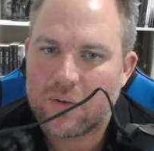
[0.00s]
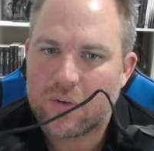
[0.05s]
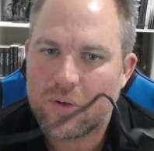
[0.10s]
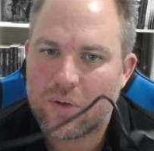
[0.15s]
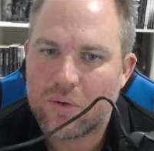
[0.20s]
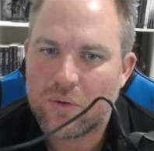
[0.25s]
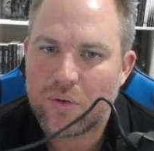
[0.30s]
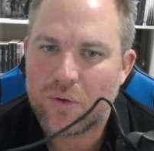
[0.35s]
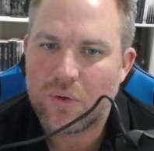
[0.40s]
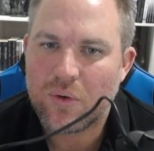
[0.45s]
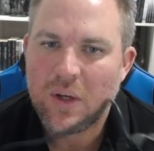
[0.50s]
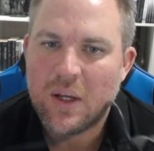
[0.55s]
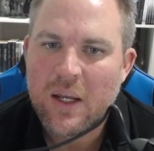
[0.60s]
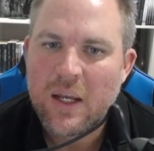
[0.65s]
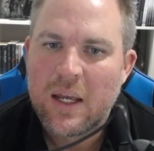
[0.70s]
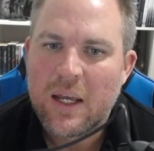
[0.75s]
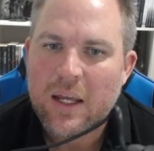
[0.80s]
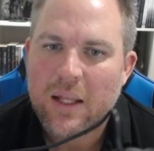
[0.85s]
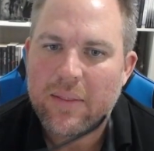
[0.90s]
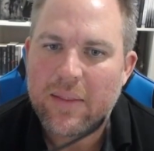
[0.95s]
So
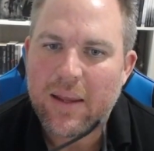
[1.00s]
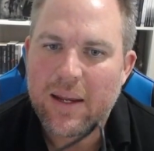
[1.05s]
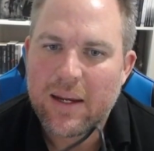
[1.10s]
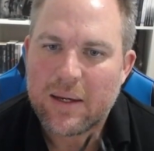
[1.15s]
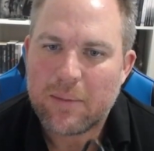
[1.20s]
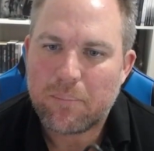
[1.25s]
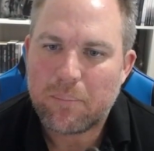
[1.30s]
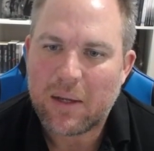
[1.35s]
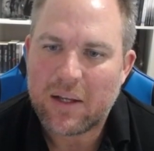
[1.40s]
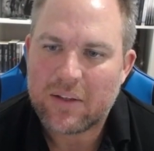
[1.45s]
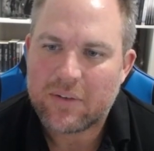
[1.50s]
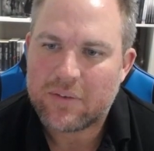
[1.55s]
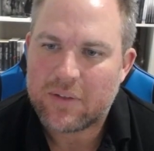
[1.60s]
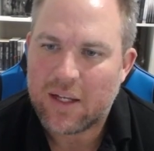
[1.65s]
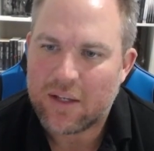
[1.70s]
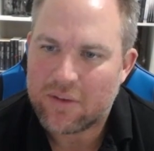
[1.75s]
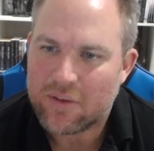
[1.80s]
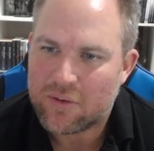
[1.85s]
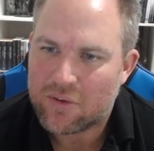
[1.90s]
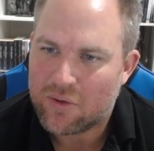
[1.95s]
they bust
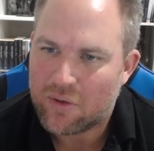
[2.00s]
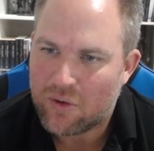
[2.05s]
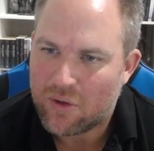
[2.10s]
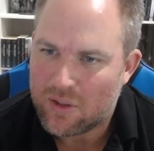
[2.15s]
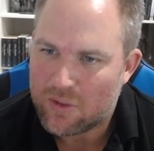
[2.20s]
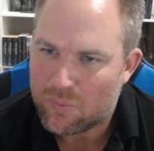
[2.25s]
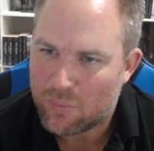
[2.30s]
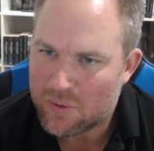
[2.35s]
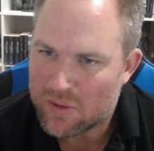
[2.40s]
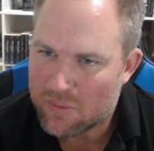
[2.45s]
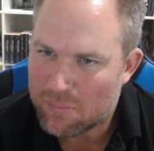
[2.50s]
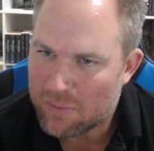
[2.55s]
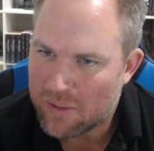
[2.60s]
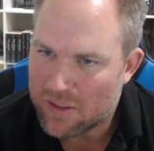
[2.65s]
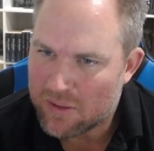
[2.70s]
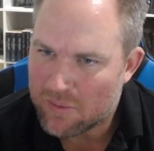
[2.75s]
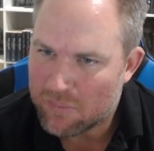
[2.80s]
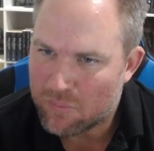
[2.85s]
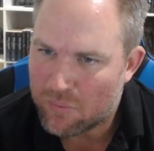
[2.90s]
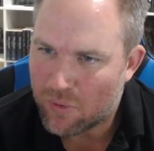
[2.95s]
out the sides when you
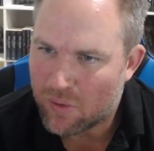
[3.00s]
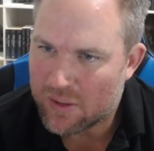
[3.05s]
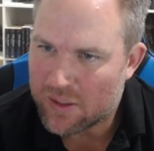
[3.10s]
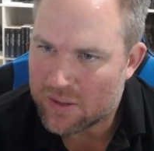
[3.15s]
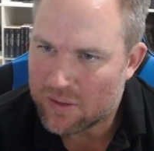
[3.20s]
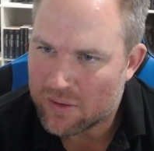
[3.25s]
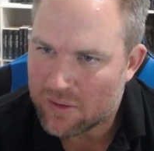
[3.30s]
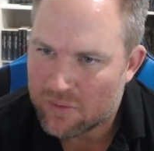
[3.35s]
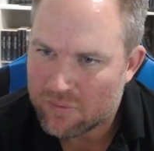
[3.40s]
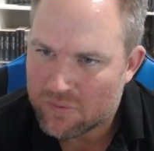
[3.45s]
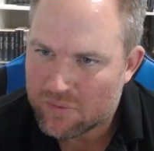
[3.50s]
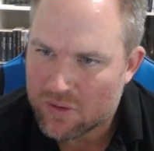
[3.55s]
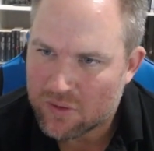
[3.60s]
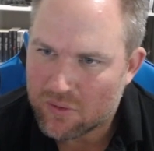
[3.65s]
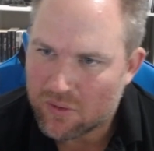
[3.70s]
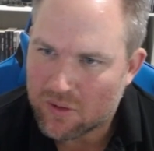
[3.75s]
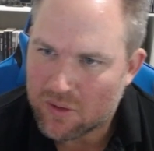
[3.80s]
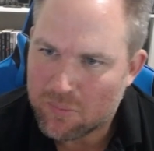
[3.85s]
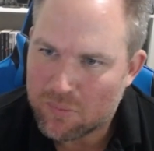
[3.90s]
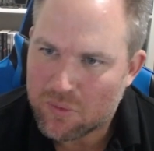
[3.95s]
bend them right in, just
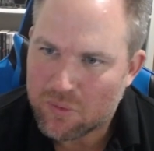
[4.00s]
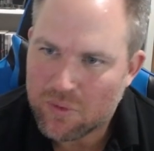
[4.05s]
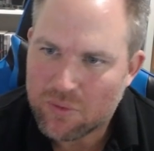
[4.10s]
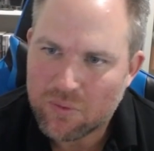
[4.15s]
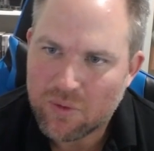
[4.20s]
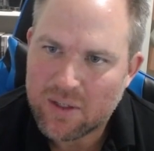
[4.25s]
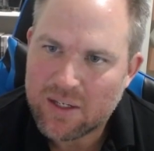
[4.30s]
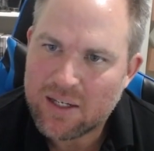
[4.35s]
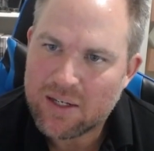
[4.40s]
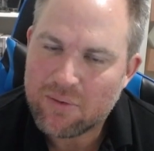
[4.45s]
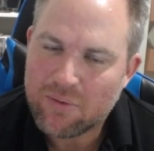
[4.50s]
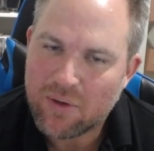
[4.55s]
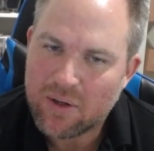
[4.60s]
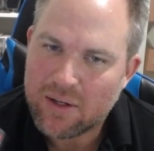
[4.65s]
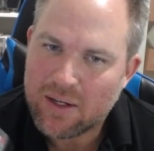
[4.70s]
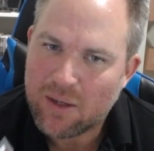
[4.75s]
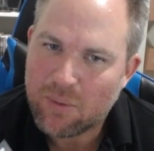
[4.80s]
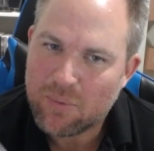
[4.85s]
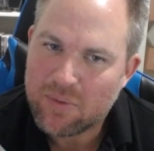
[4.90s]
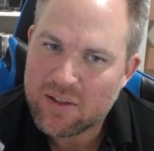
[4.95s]
like I'm doing right here right
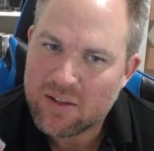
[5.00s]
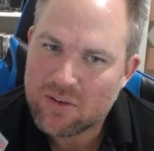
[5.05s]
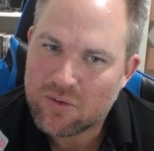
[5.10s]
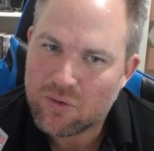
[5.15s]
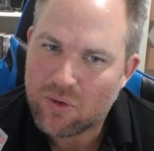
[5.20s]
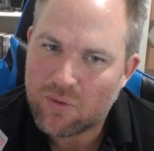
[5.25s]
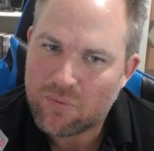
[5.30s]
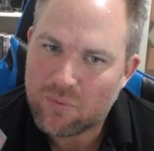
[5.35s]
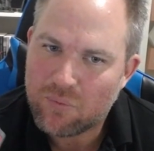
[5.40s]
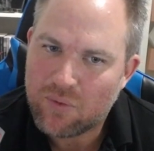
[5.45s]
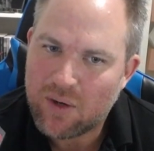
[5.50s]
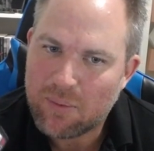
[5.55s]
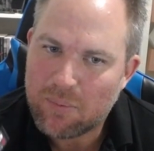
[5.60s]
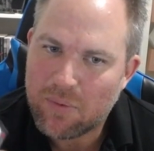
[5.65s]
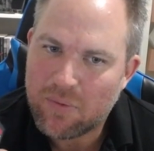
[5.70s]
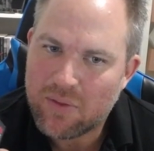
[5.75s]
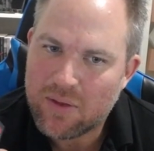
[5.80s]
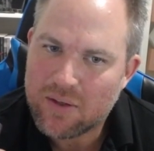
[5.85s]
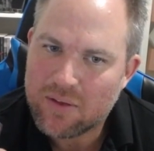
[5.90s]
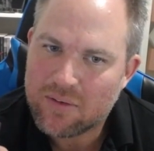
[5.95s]
now with these soft rubber
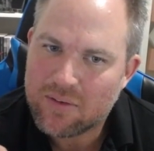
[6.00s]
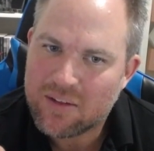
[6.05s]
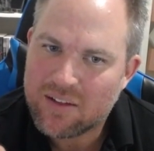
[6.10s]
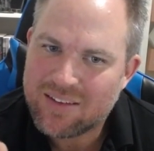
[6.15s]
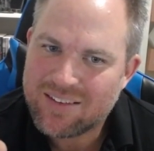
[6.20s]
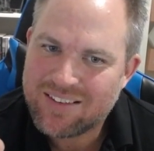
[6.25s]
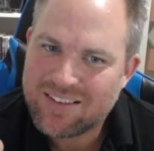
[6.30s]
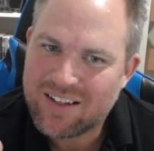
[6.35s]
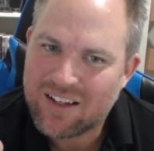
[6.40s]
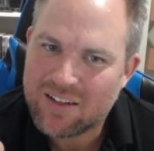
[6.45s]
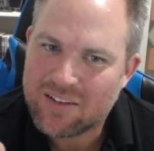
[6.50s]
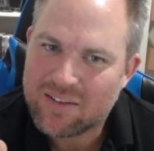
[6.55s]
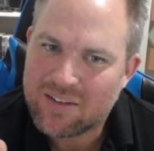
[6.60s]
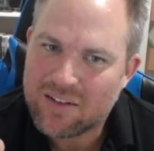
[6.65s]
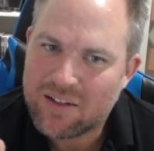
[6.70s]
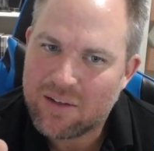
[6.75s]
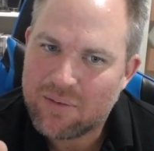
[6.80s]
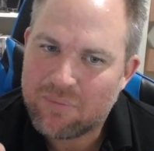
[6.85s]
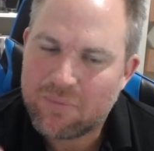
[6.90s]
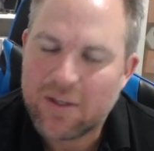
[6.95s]
things. It
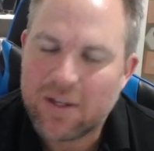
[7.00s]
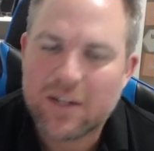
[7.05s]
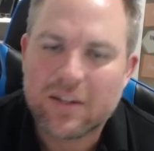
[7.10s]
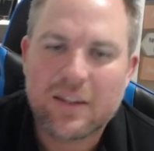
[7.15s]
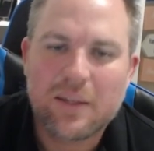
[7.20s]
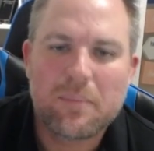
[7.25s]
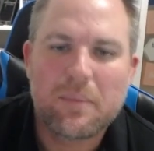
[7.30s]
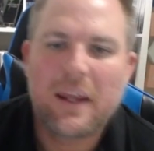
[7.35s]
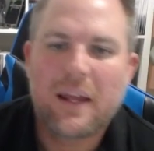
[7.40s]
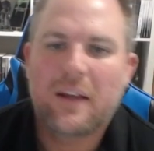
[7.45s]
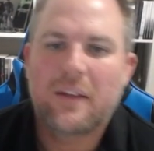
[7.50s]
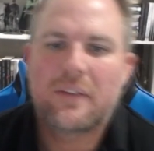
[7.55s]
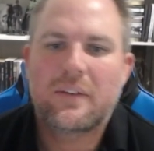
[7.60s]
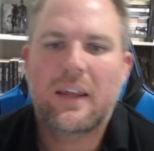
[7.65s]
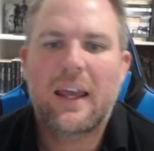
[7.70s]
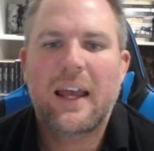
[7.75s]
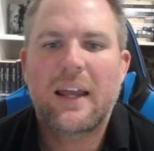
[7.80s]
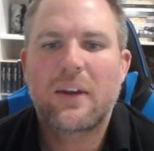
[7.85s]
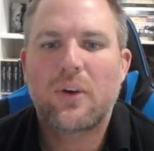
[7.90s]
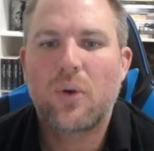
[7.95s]
doesn't affect the mouse
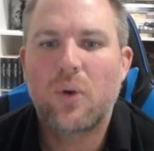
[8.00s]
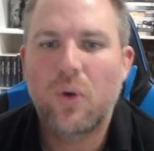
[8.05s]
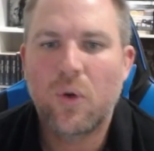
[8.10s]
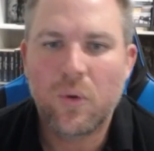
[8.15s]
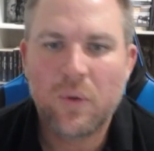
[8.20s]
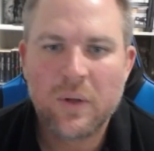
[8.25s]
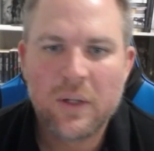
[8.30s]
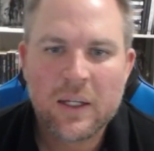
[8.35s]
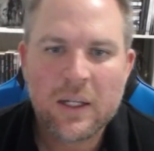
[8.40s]
at all.